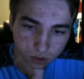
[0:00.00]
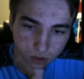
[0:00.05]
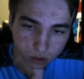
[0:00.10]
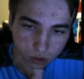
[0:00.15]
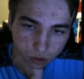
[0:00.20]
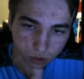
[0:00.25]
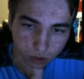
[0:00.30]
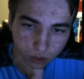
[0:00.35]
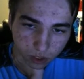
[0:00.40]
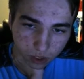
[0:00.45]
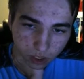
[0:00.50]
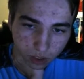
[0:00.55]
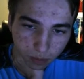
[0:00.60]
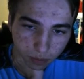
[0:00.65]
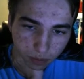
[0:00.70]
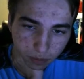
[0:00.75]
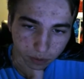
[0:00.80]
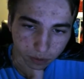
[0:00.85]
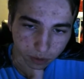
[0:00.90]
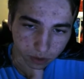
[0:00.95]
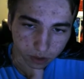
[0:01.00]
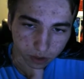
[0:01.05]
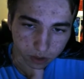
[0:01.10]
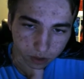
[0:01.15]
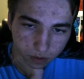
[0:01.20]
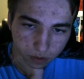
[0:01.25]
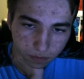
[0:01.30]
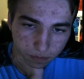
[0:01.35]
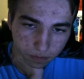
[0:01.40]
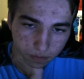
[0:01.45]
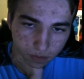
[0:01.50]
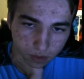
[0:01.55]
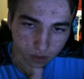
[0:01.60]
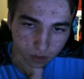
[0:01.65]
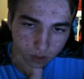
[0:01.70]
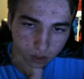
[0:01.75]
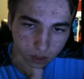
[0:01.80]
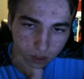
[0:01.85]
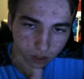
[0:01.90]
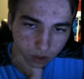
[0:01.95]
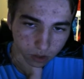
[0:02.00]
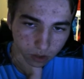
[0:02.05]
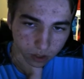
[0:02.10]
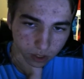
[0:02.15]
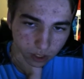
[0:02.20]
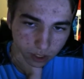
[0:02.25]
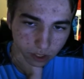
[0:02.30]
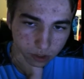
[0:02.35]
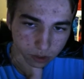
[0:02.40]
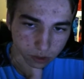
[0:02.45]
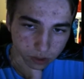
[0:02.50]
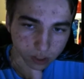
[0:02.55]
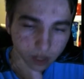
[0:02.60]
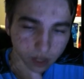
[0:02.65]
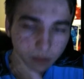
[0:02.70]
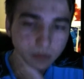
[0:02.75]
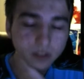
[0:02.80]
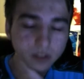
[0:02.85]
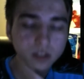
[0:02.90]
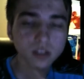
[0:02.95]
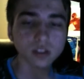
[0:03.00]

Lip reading: 29 double crit. Guard and intercept.